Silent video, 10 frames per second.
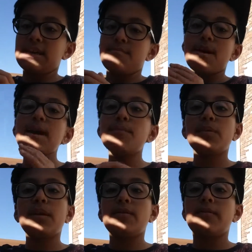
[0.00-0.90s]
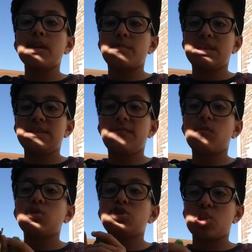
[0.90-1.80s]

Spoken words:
it might be venomous for